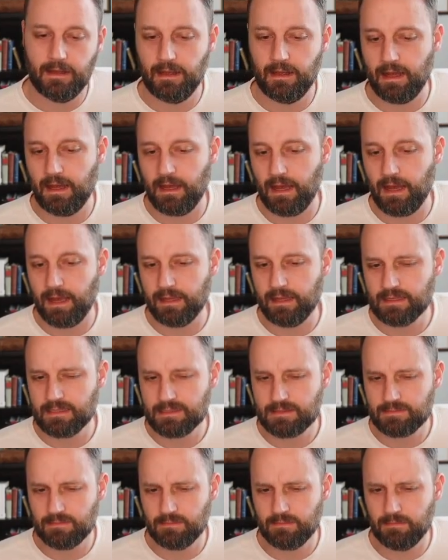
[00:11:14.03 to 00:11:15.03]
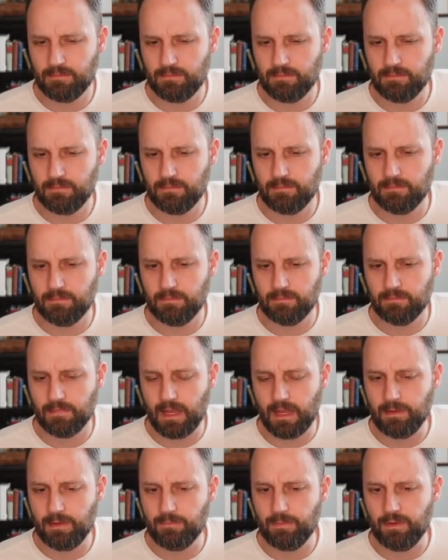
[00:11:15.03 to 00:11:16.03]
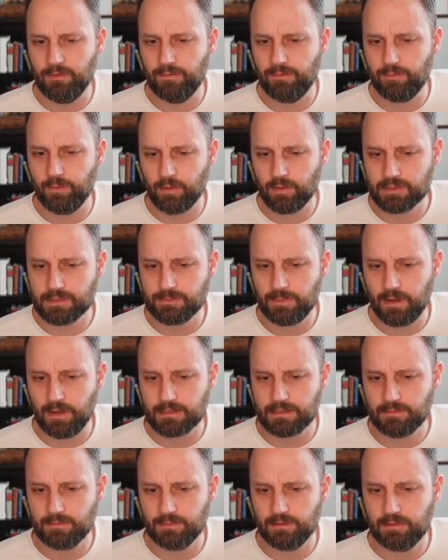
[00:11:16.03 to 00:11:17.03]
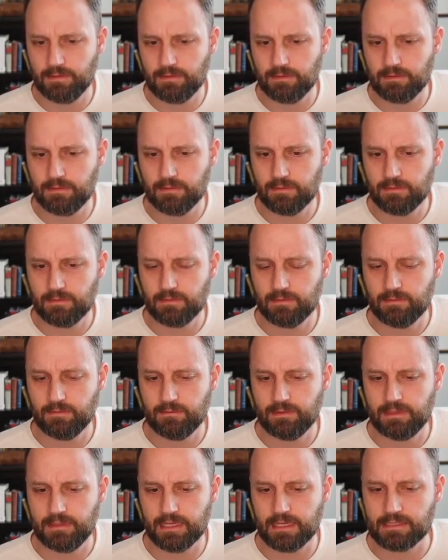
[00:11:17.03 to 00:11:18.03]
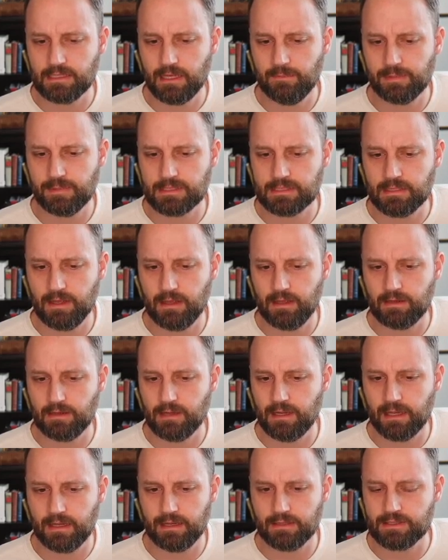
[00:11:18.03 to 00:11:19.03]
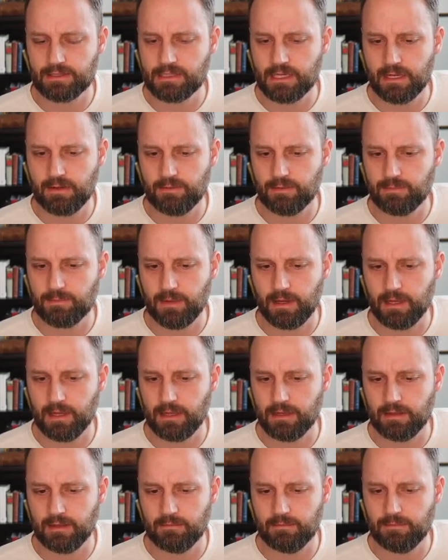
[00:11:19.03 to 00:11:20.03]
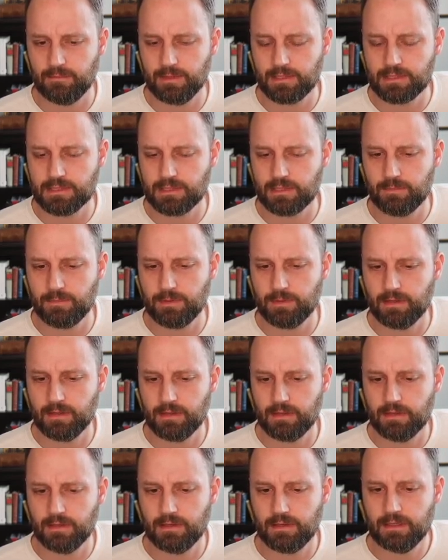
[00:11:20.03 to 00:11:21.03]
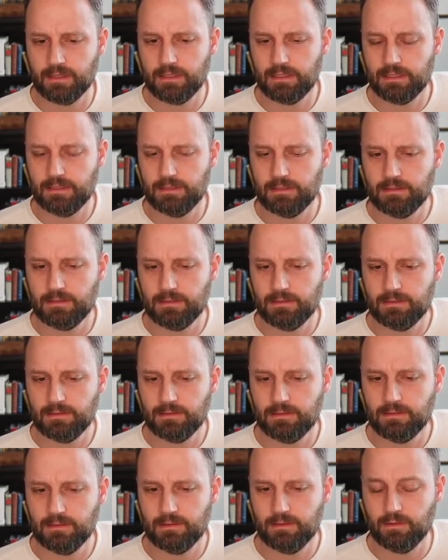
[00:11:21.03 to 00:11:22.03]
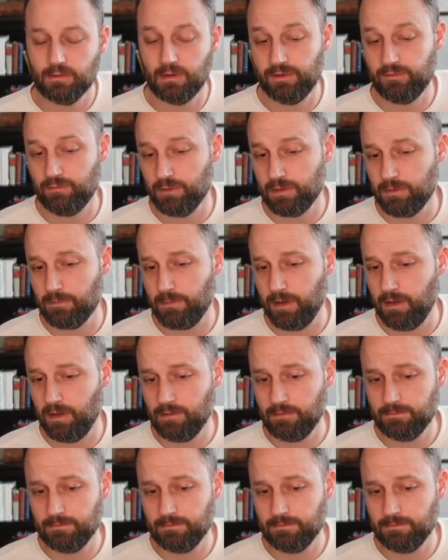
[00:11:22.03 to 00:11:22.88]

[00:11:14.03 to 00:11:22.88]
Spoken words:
I guess maybe b4 is possible. Takes en passant. I can just take with my bishop or even with the pawn.